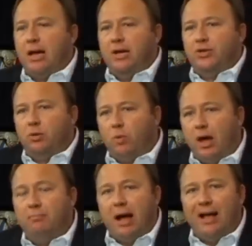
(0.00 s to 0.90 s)
isn't
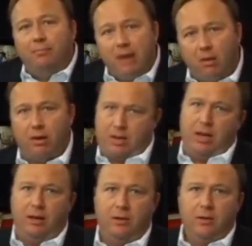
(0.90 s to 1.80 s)
run by
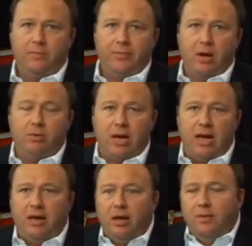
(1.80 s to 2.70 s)
America,
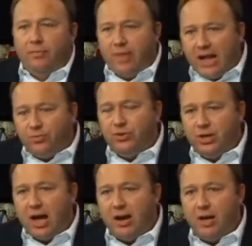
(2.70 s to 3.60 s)
okay? That's what
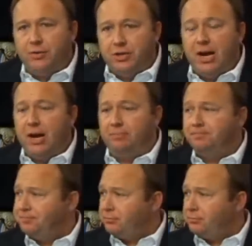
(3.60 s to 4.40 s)
you got to understand.